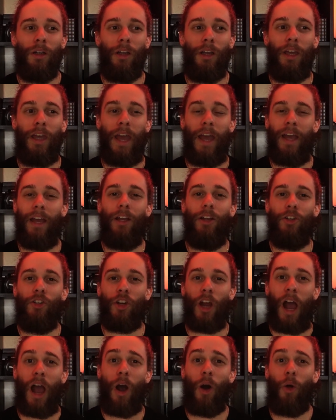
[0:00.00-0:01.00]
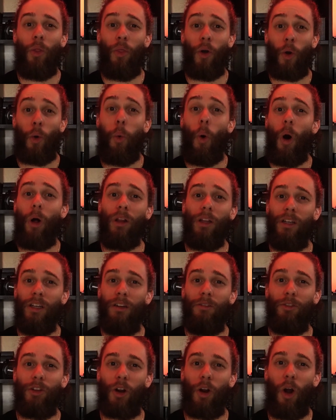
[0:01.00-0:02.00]
gauge how the
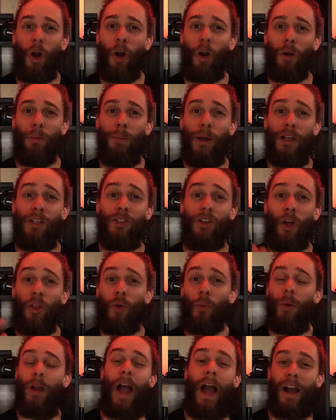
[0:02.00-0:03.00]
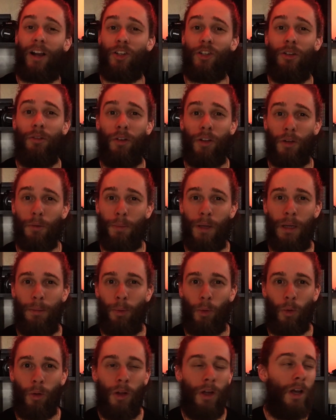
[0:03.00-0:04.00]
quality of their art based on the reaction of other
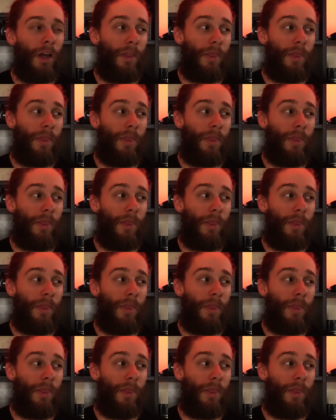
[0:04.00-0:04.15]
people.